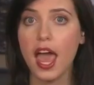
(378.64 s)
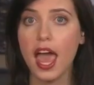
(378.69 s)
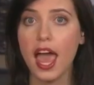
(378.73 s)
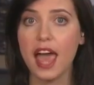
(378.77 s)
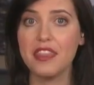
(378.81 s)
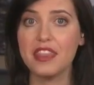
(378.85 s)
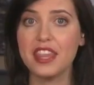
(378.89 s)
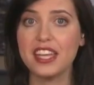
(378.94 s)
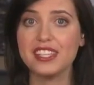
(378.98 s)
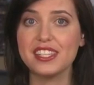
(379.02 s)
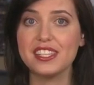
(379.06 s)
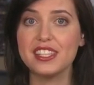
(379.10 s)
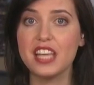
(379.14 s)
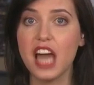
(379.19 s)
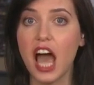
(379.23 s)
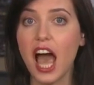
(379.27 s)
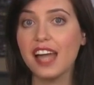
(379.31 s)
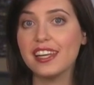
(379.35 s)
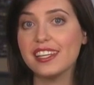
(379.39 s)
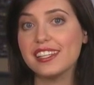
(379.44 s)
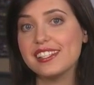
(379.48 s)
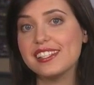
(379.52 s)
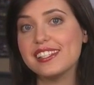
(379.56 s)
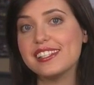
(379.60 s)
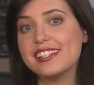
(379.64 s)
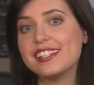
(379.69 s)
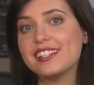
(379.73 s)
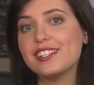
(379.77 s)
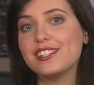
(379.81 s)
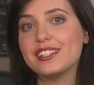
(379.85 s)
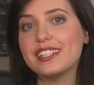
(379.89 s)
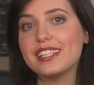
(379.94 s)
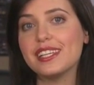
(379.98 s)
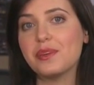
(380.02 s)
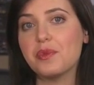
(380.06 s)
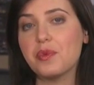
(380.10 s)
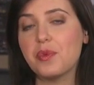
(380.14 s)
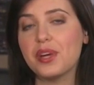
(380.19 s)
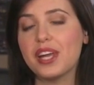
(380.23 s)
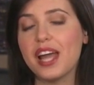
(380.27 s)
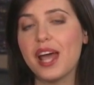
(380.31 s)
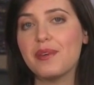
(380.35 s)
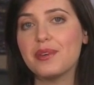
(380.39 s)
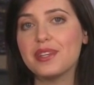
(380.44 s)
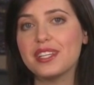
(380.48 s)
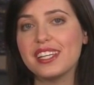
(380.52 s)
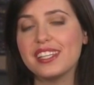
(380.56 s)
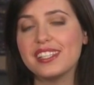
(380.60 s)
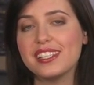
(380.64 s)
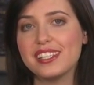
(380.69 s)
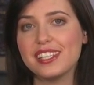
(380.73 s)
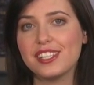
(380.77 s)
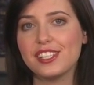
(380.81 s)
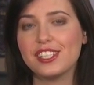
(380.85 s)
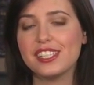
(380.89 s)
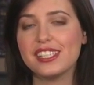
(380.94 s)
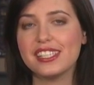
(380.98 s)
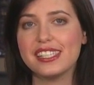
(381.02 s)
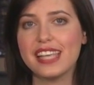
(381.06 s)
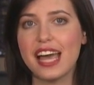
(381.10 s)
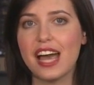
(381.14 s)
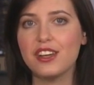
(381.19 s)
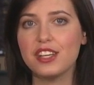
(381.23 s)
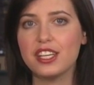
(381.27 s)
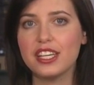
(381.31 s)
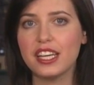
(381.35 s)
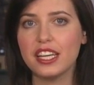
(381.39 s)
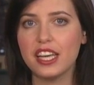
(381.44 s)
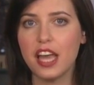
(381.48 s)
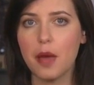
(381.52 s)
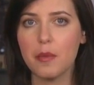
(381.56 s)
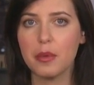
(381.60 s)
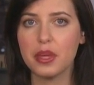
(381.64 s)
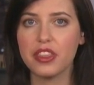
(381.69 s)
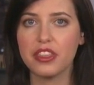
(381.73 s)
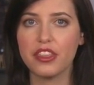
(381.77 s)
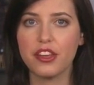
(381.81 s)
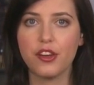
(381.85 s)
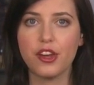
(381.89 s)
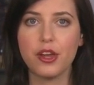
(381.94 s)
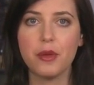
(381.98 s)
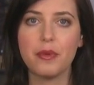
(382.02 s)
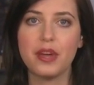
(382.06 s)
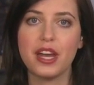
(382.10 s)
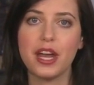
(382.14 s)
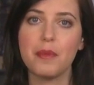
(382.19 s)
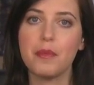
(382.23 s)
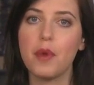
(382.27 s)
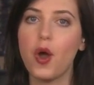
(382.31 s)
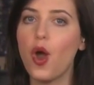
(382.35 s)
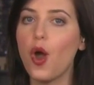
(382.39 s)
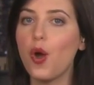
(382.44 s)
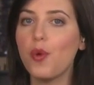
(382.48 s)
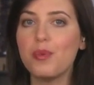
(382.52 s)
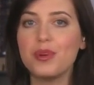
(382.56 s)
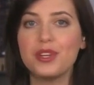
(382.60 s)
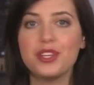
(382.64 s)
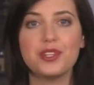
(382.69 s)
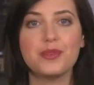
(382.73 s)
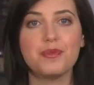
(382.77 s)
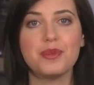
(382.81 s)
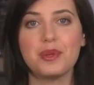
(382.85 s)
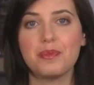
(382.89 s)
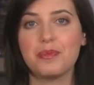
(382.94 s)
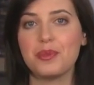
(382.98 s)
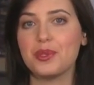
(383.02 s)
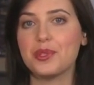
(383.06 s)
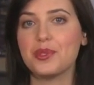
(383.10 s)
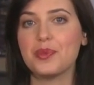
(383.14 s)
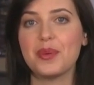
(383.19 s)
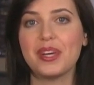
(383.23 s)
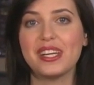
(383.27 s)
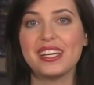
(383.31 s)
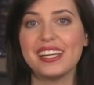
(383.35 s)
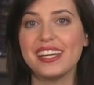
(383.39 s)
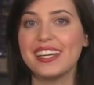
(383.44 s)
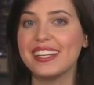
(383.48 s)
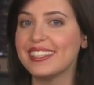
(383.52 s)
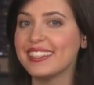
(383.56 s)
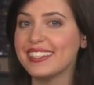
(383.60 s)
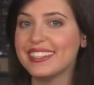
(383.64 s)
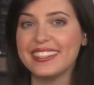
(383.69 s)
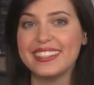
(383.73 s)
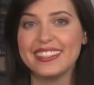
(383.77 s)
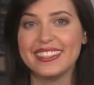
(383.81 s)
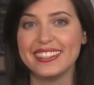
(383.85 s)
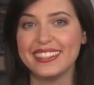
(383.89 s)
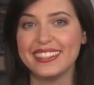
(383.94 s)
And that's not necessarily what I would consider a sound economic theory, but I'm open to being persuaded.